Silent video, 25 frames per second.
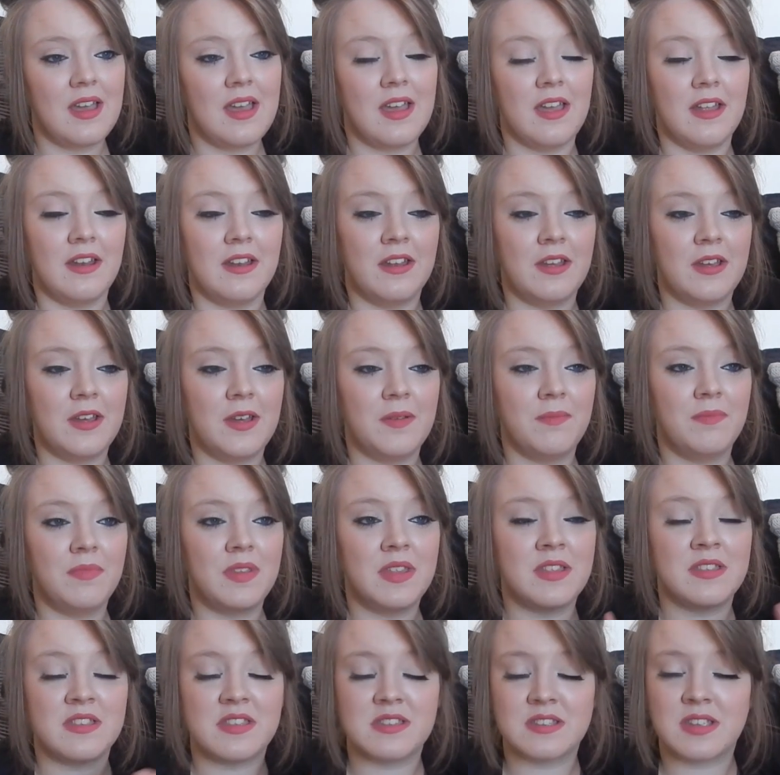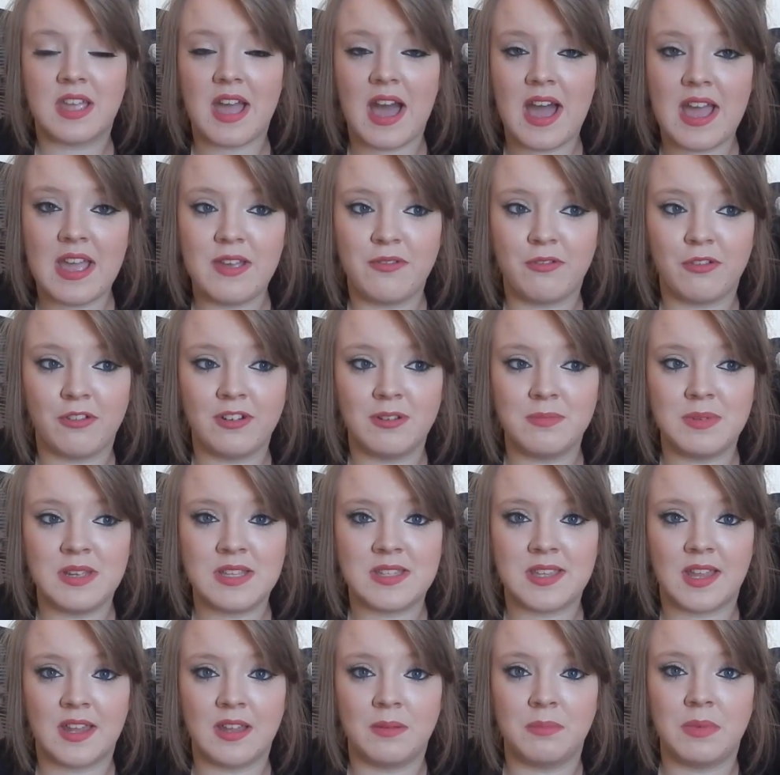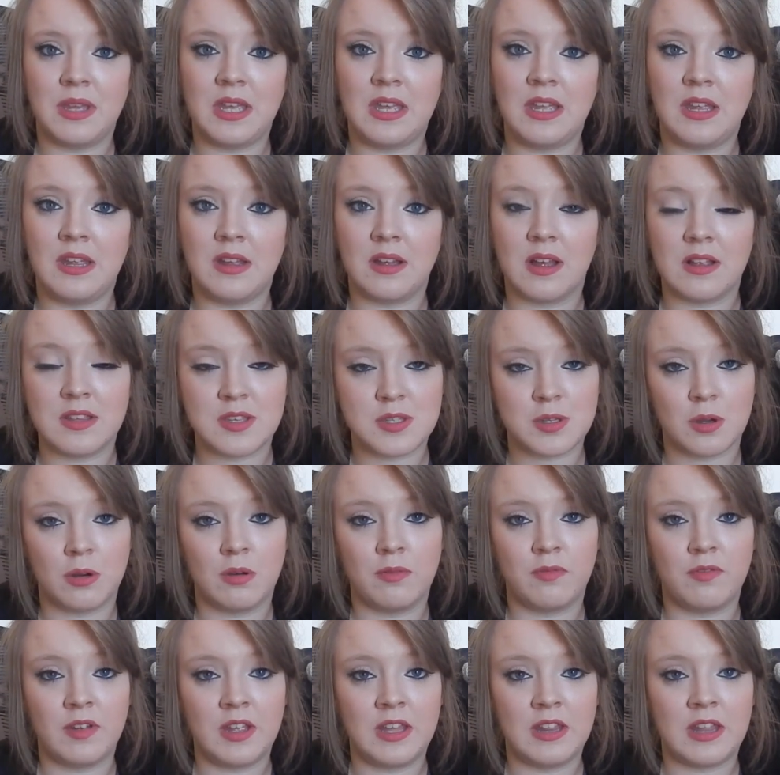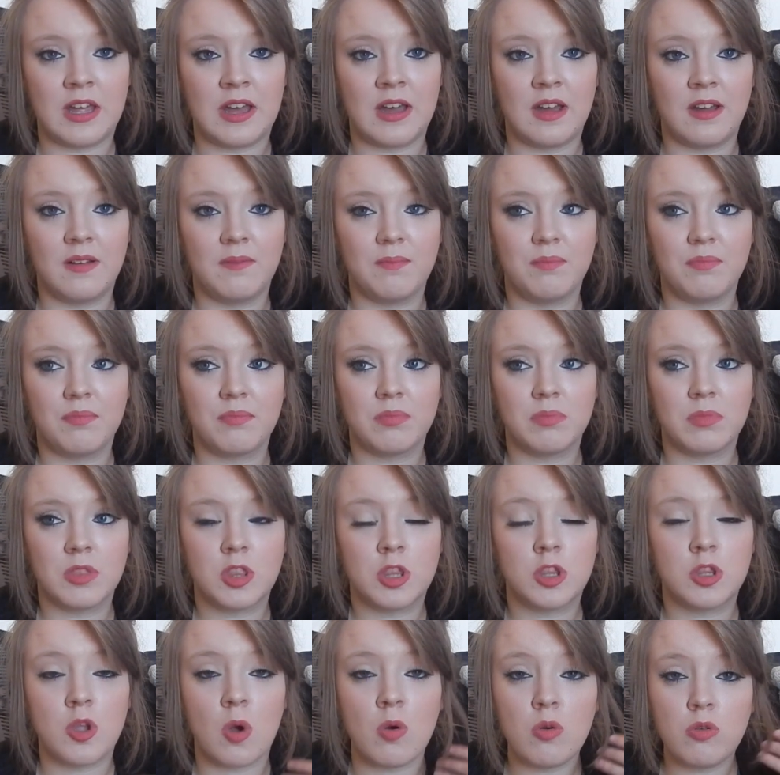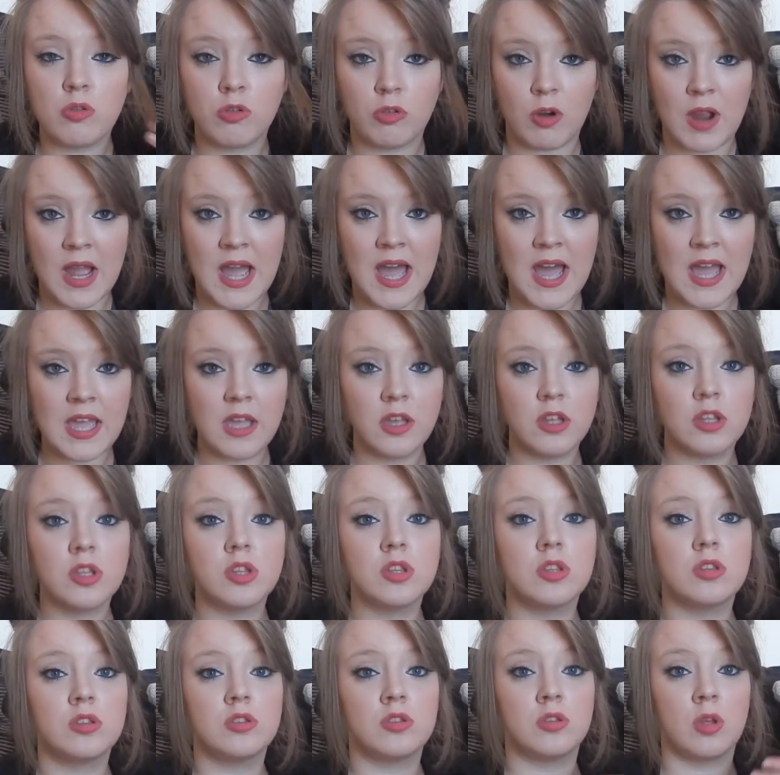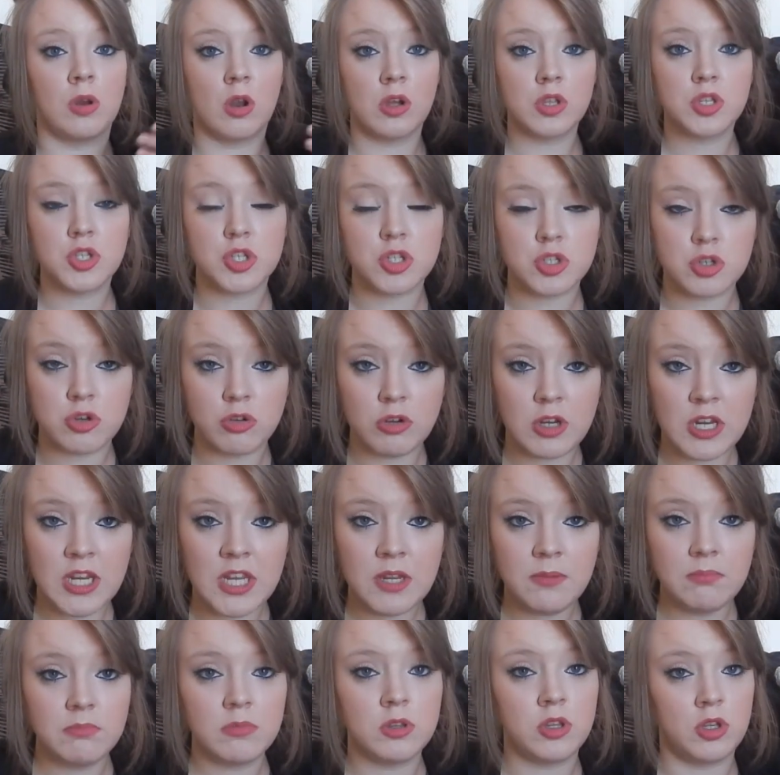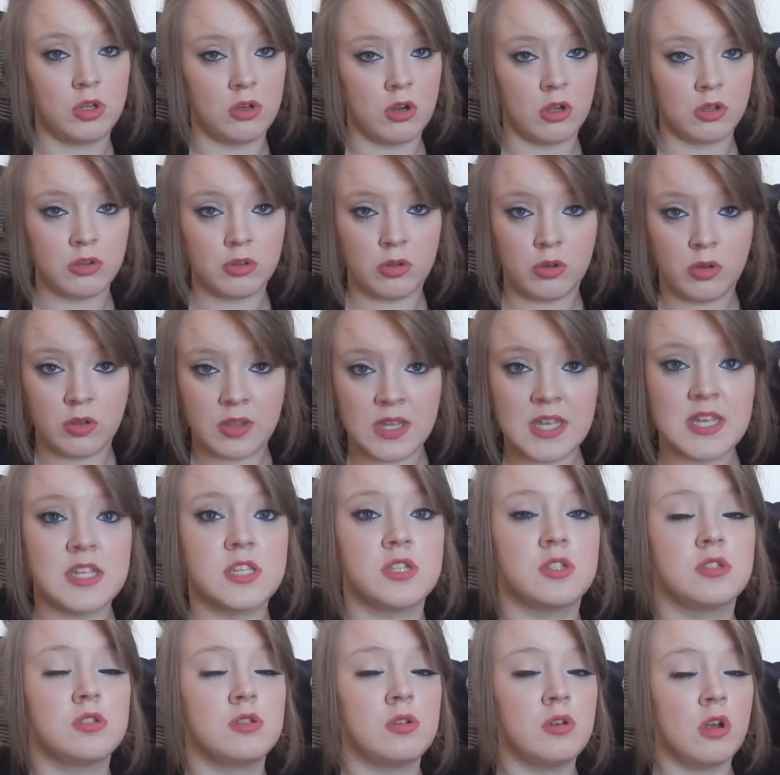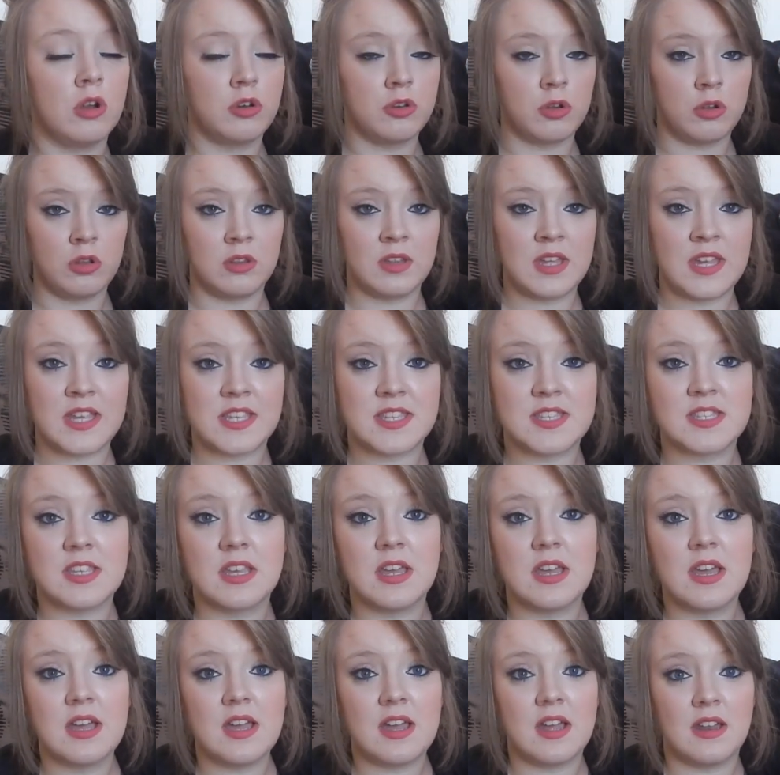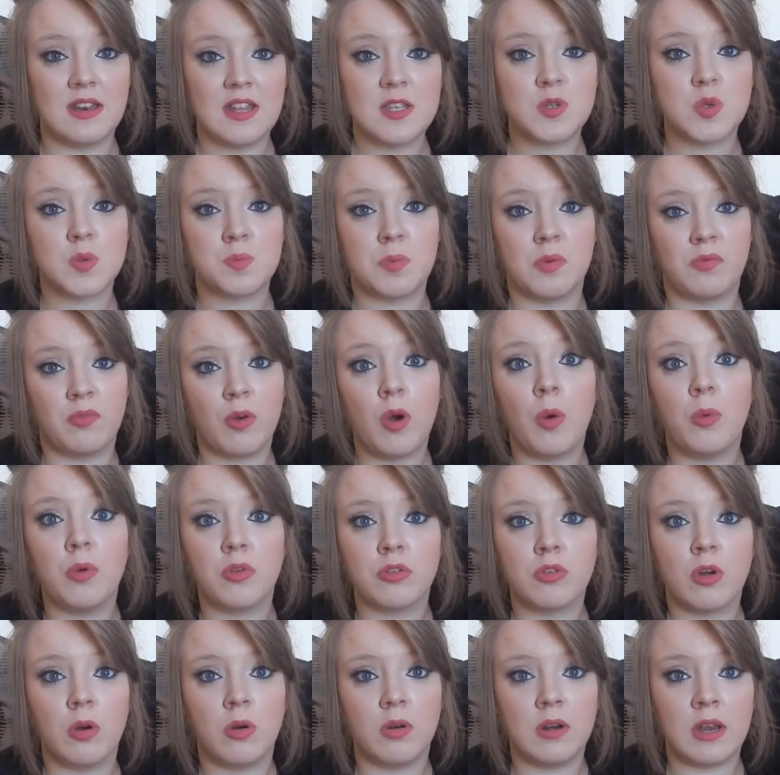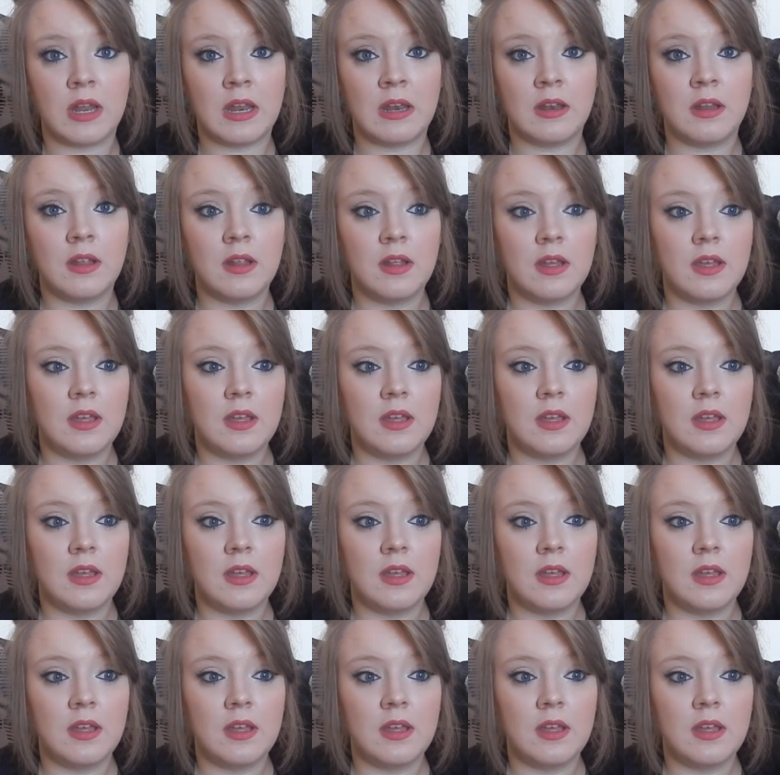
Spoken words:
And there's this guy in front of me telling me and Sophie that don't cry, do not scream, do not do this, do not do this. And this was before I was going in.